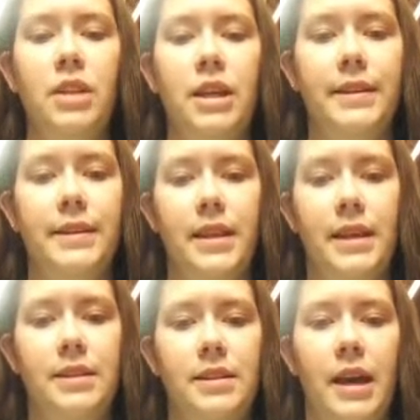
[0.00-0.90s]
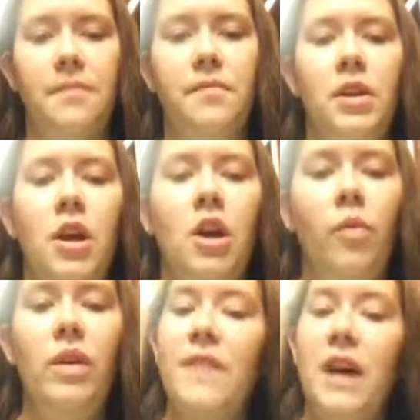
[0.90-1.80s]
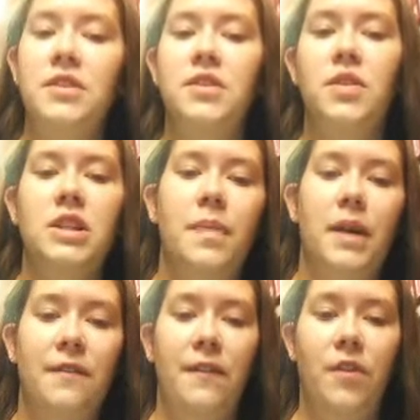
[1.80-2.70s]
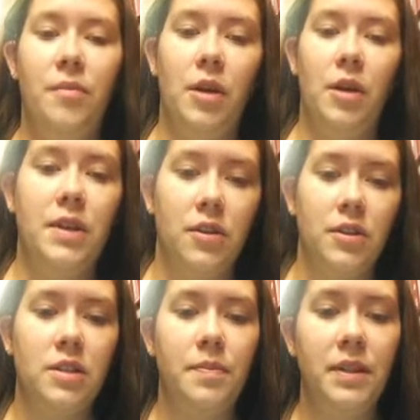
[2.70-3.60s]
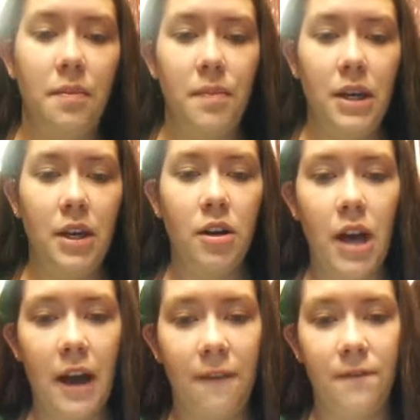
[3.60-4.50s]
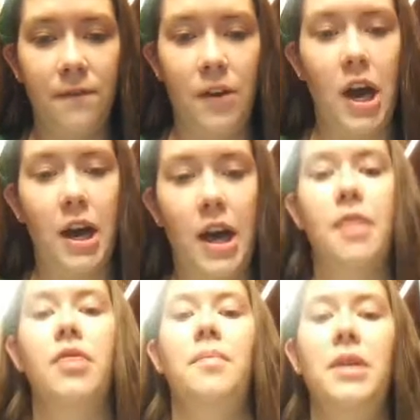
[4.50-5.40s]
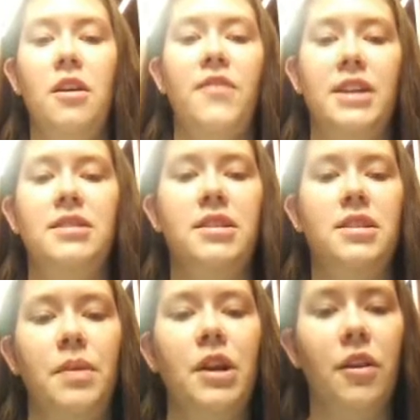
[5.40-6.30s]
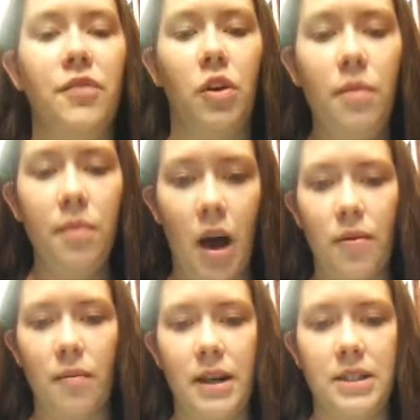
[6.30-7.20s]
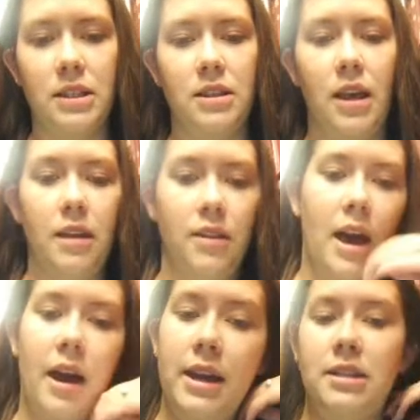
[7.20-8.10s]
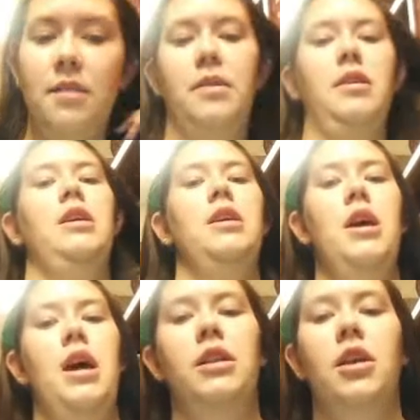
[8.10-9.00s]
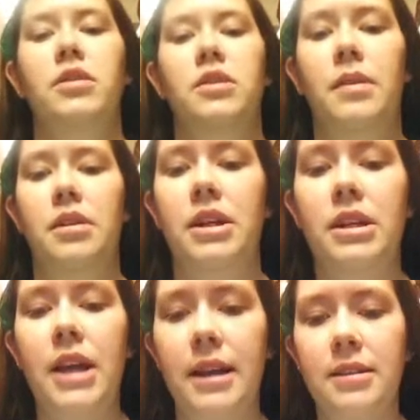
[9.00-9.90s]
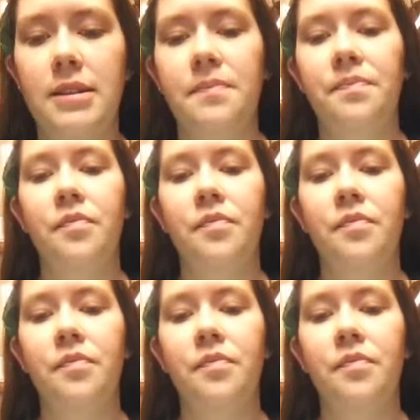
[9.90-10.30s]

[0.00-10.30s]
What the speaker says: He says that we found students benefit from their peers, but the peer effects disappear if the group compromises the highest ability and lowest ability cadets.